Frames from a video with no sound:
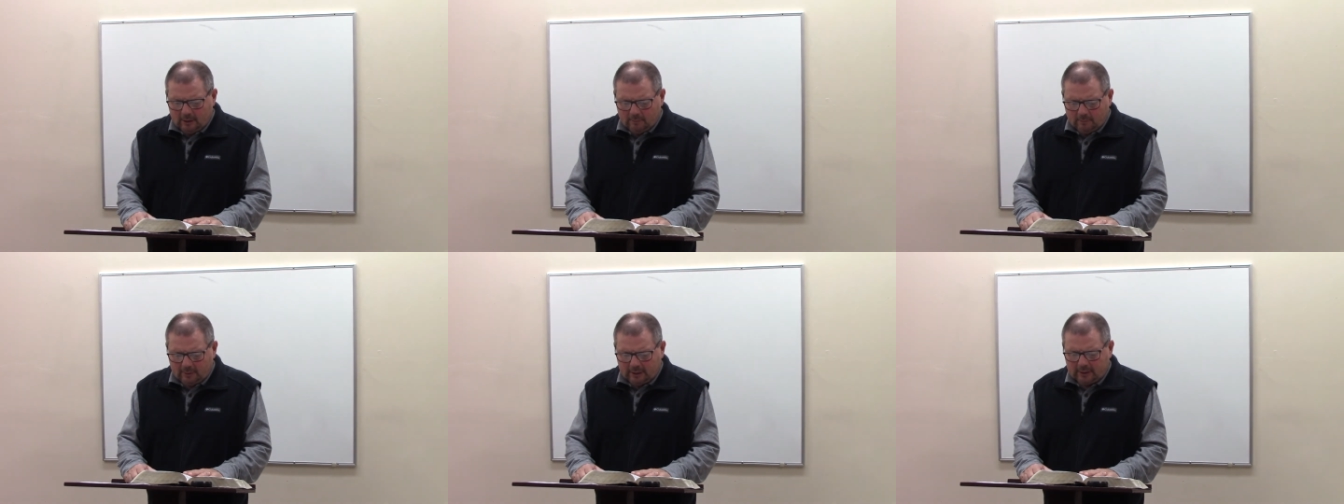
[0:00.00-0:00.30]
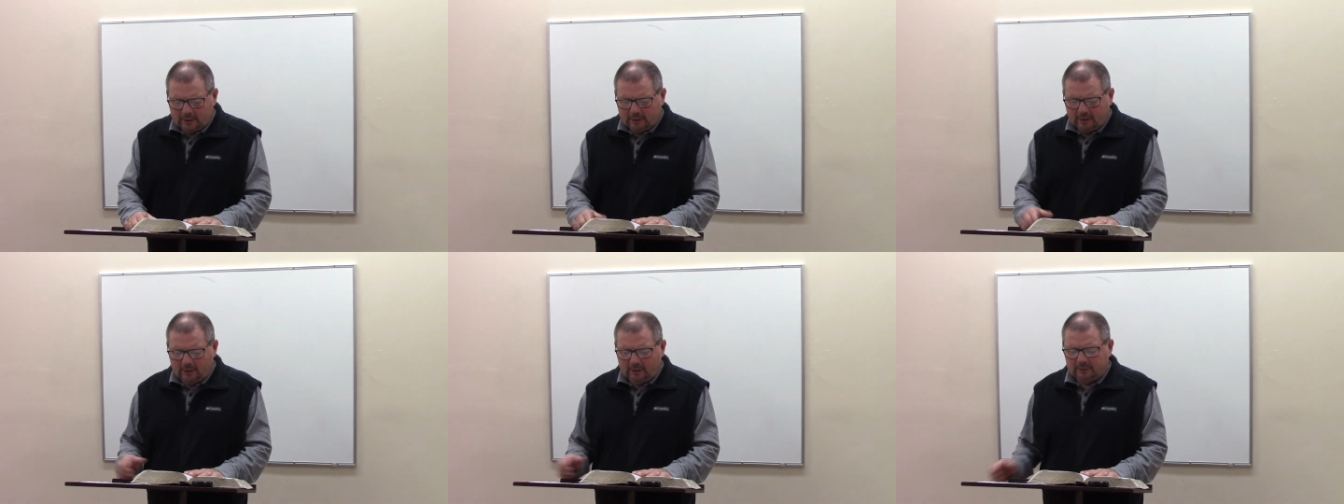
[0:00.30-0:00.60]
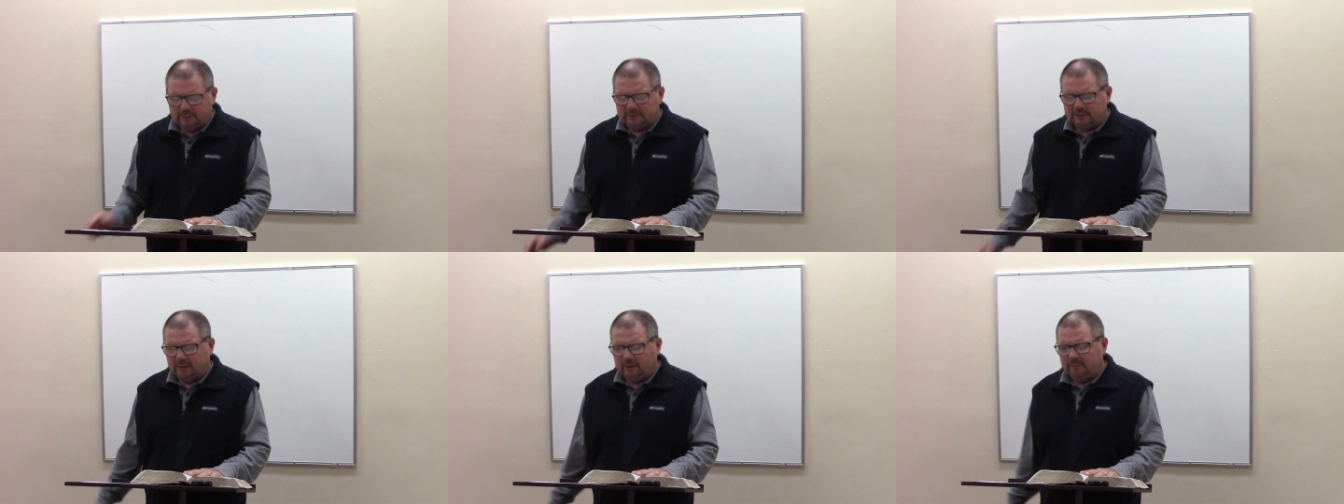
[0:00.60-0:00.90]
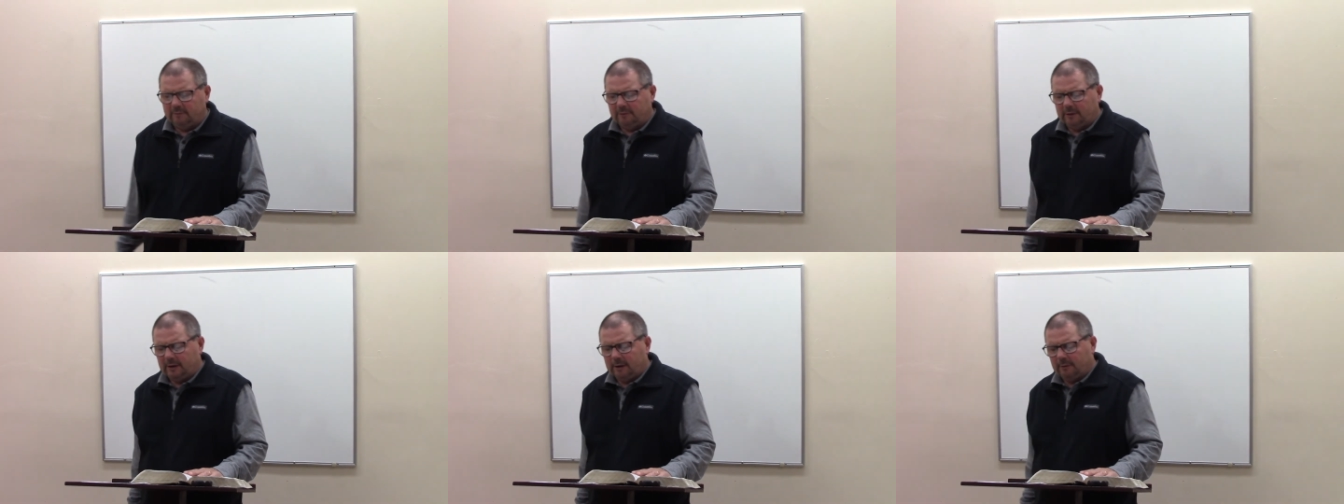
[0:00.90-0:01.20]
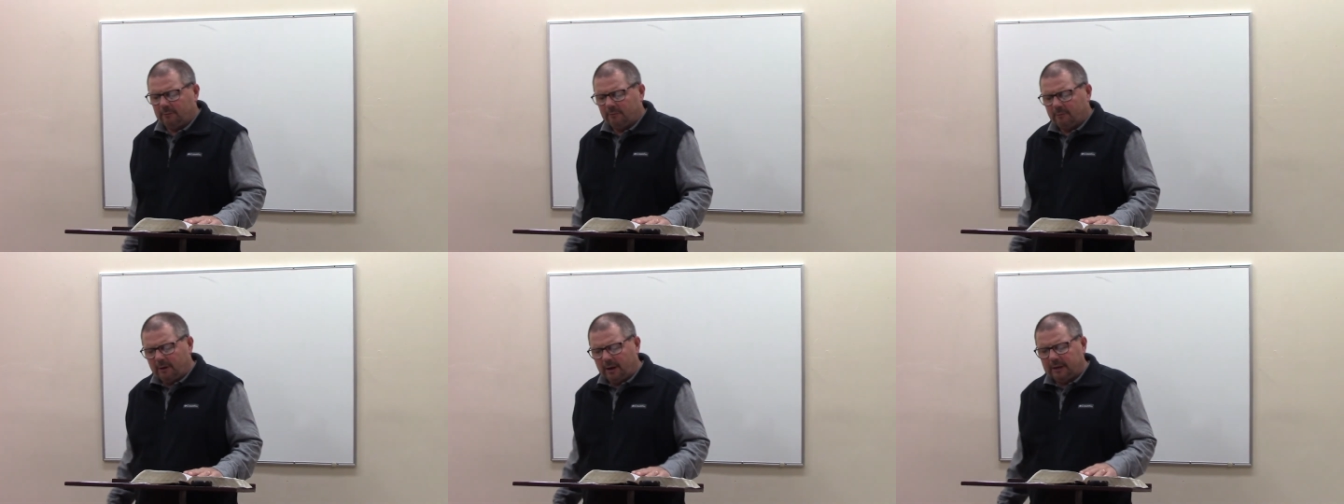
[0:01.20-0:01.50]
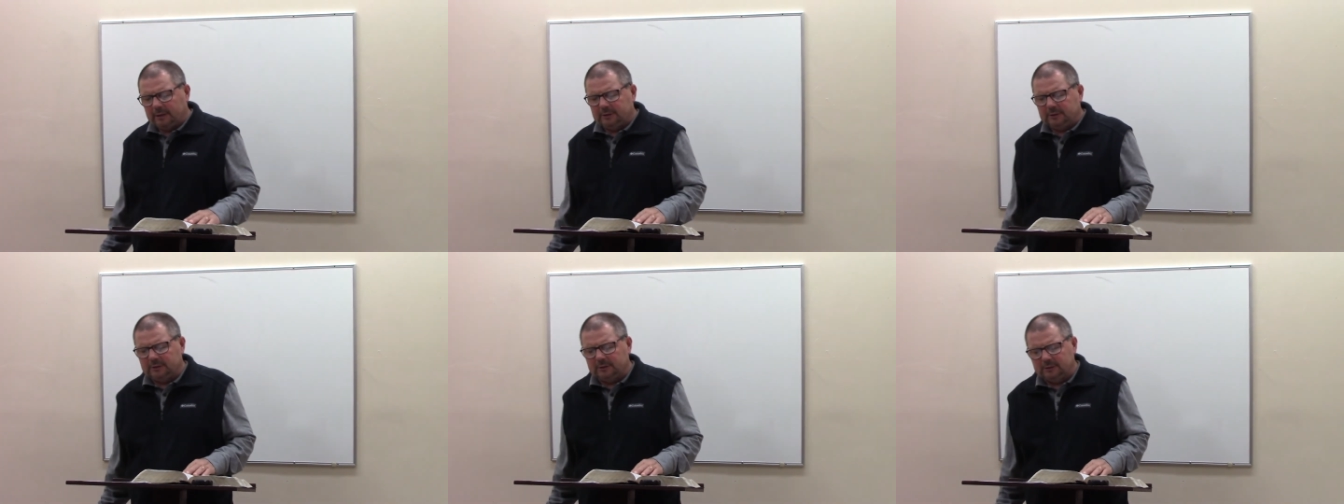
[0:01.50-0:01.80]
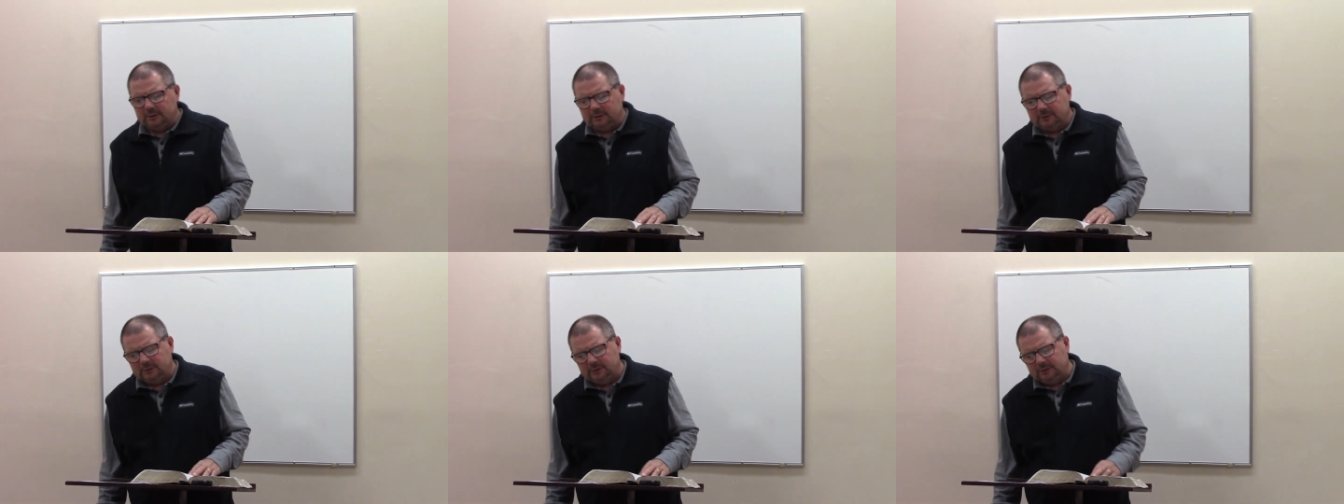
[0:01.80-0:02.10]
because of thy
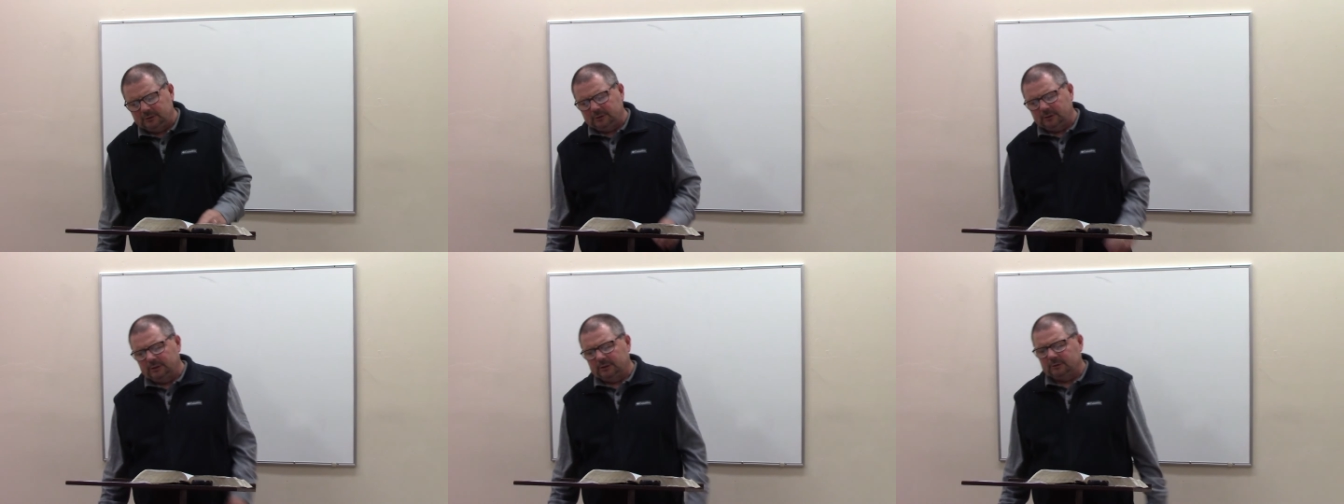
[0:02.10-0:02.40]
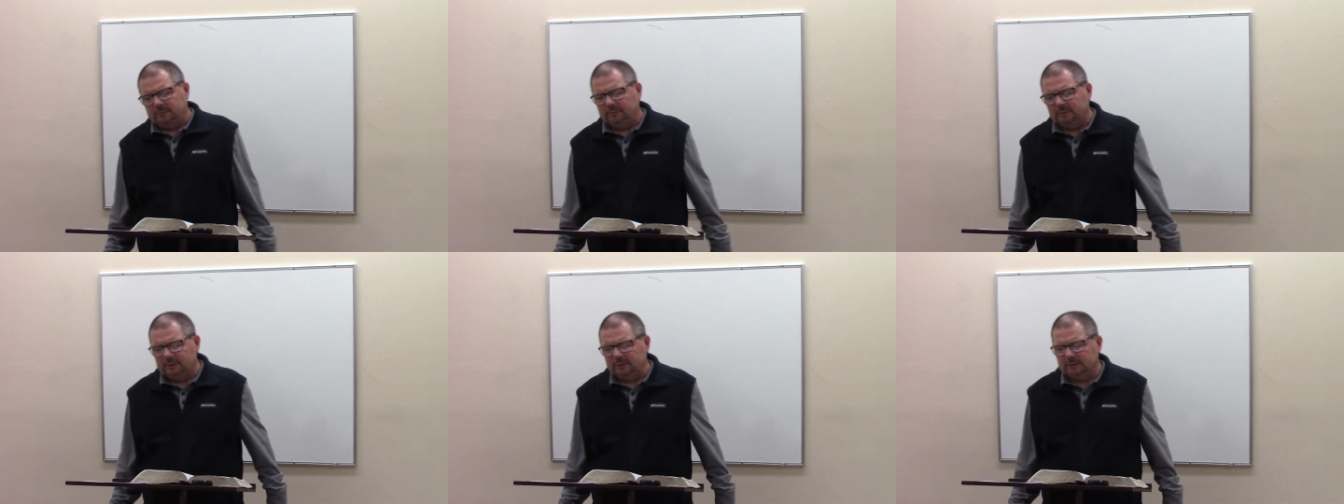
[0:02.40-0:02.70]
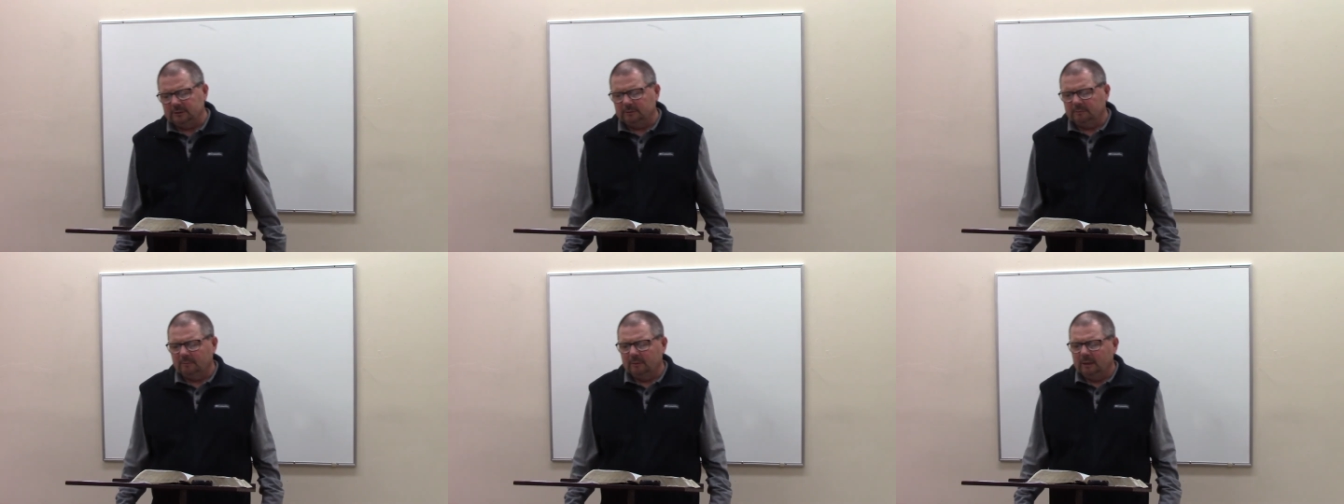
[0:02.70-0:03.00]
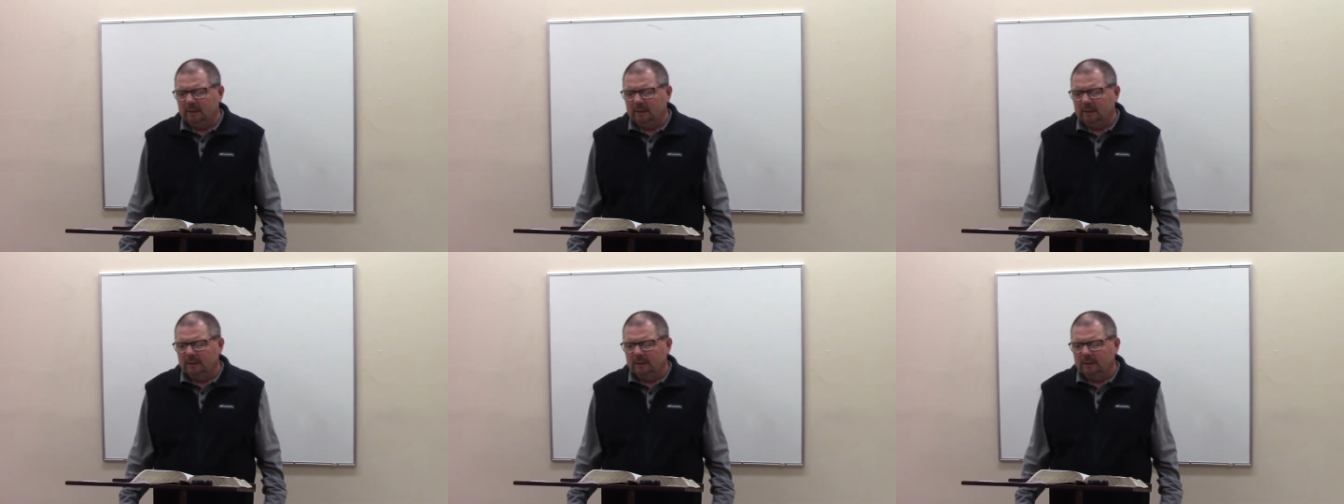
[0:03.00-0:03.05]
righteous judgments.